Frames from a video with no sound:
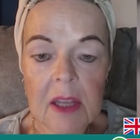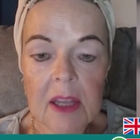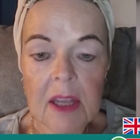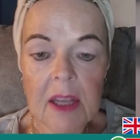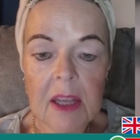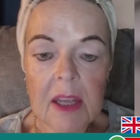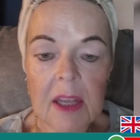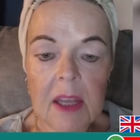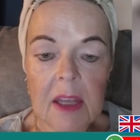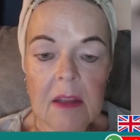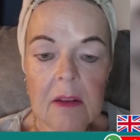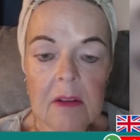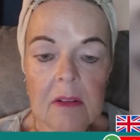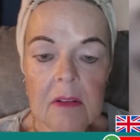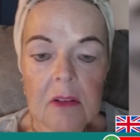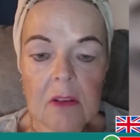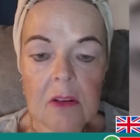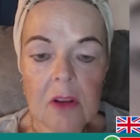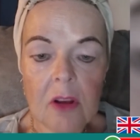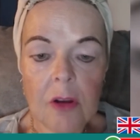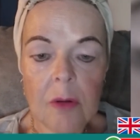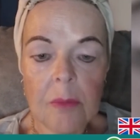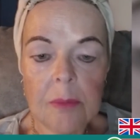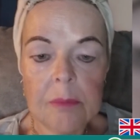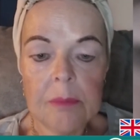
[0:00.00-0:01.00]
And
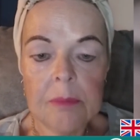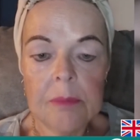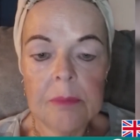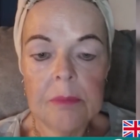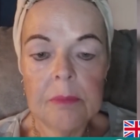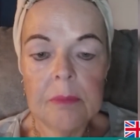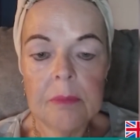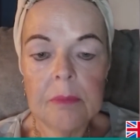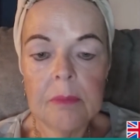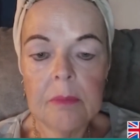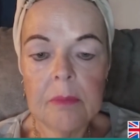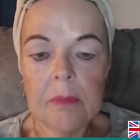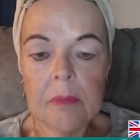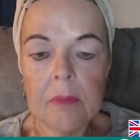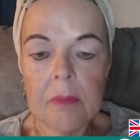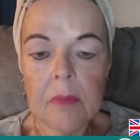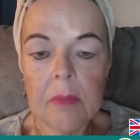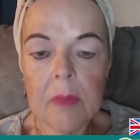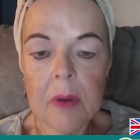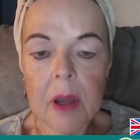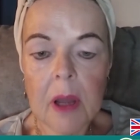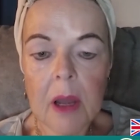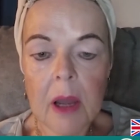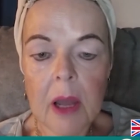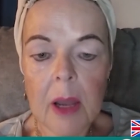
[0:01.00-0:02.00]
um,
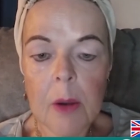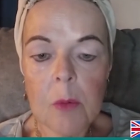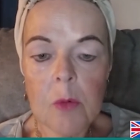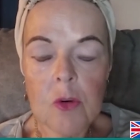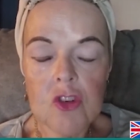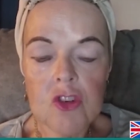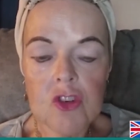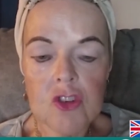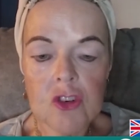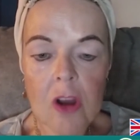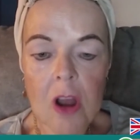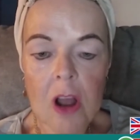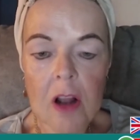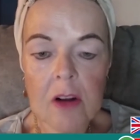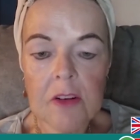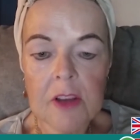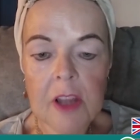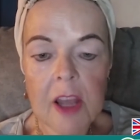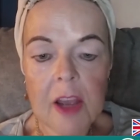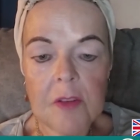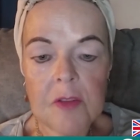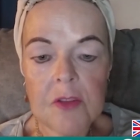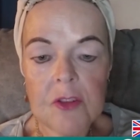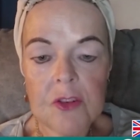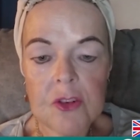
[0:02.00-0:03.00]
I was shocked
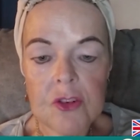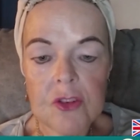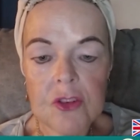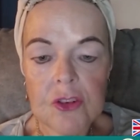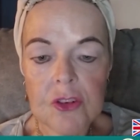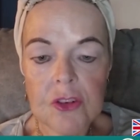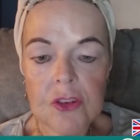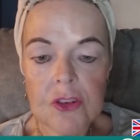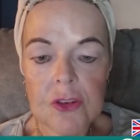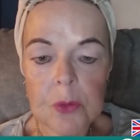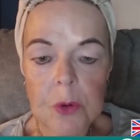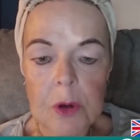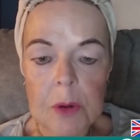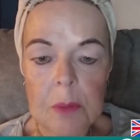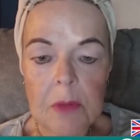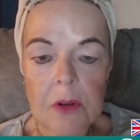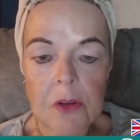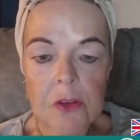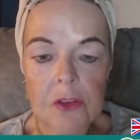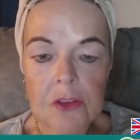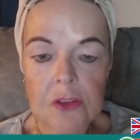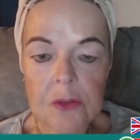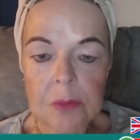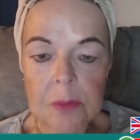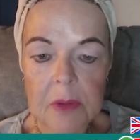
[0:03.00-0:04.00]
after just three
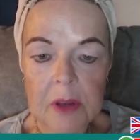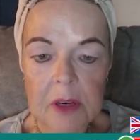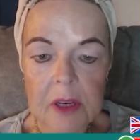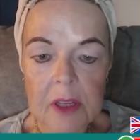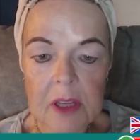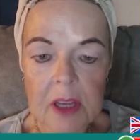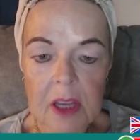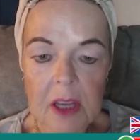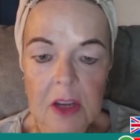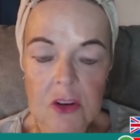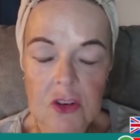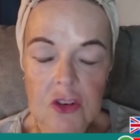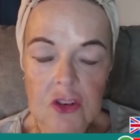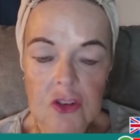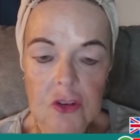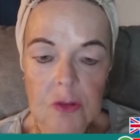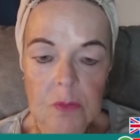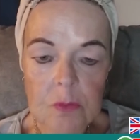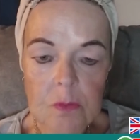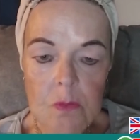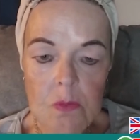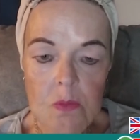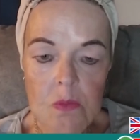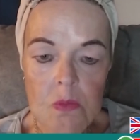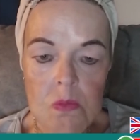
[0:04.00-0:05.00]
months of
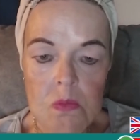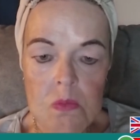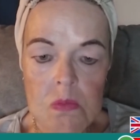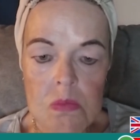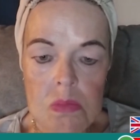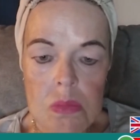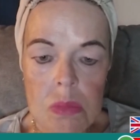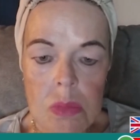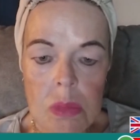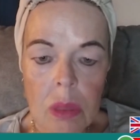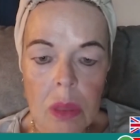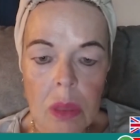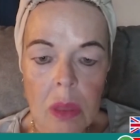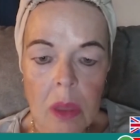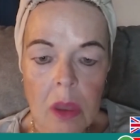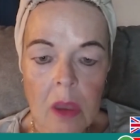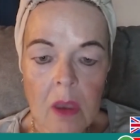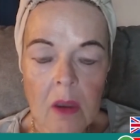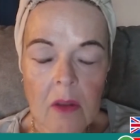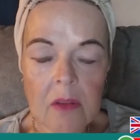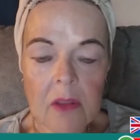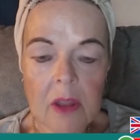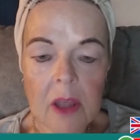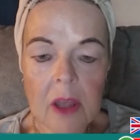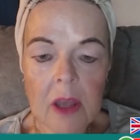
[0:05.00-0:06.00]
medication
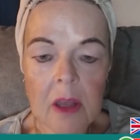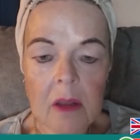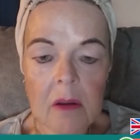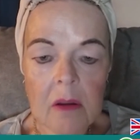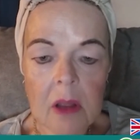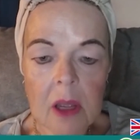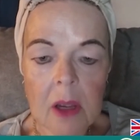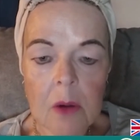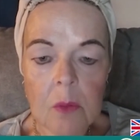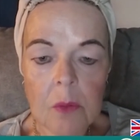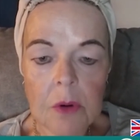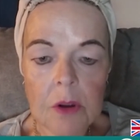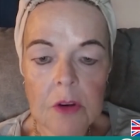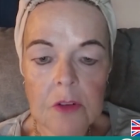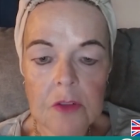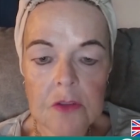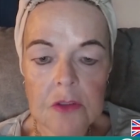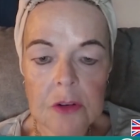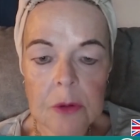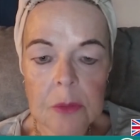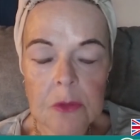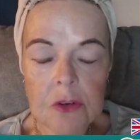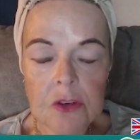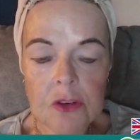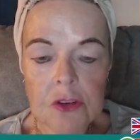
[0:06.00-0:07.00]
that I went
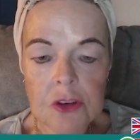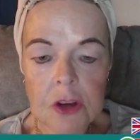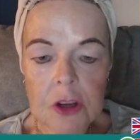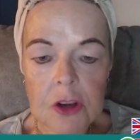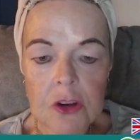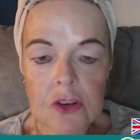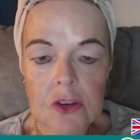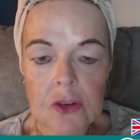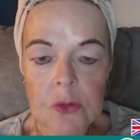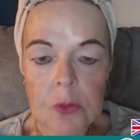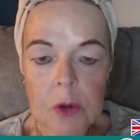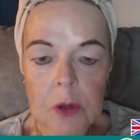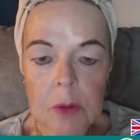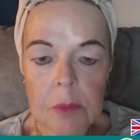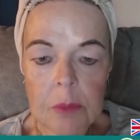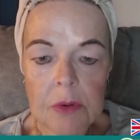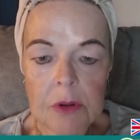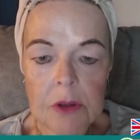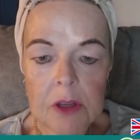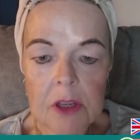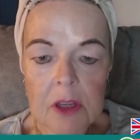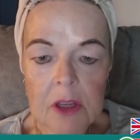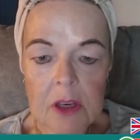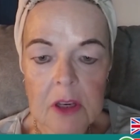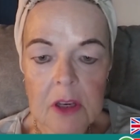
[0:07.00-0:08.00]
from stage
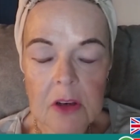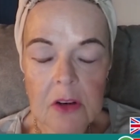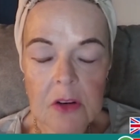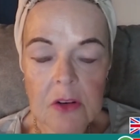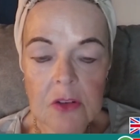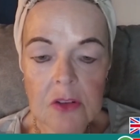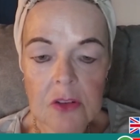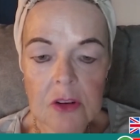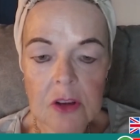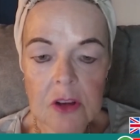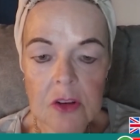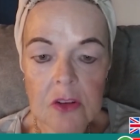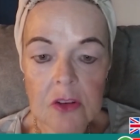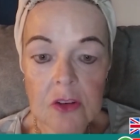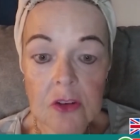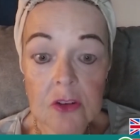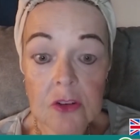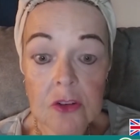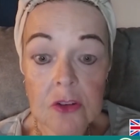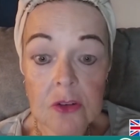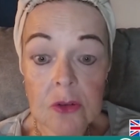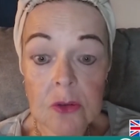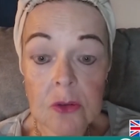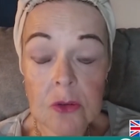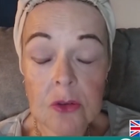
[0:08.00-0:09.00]
3B kidney disease
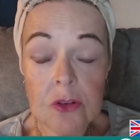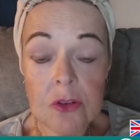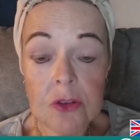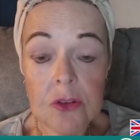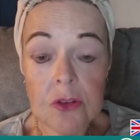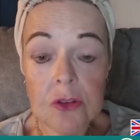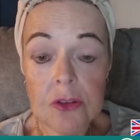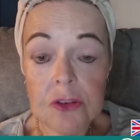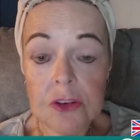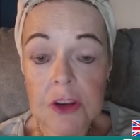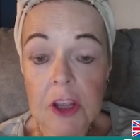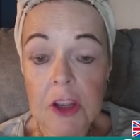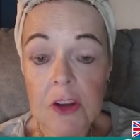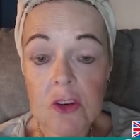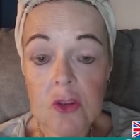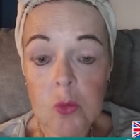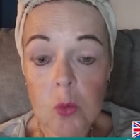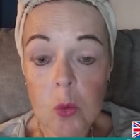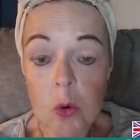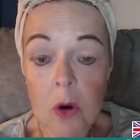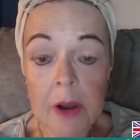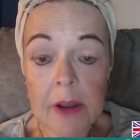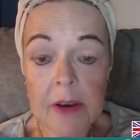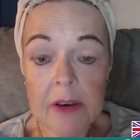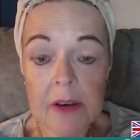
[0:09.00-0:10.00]
to stage
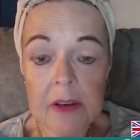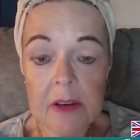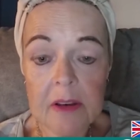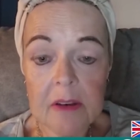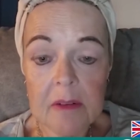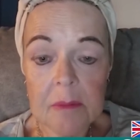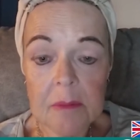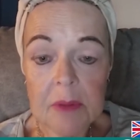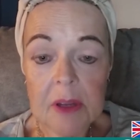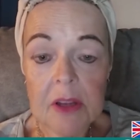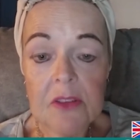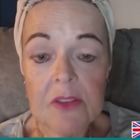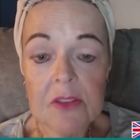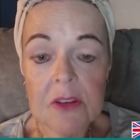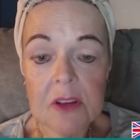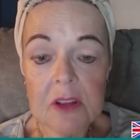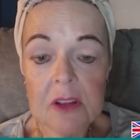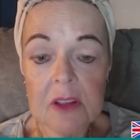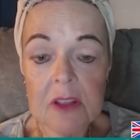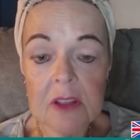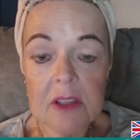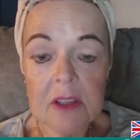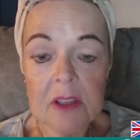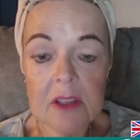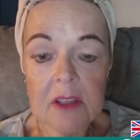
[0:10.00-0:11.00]
1
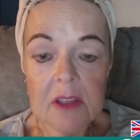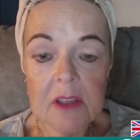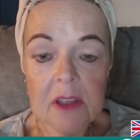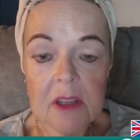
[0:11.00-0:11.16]
basically.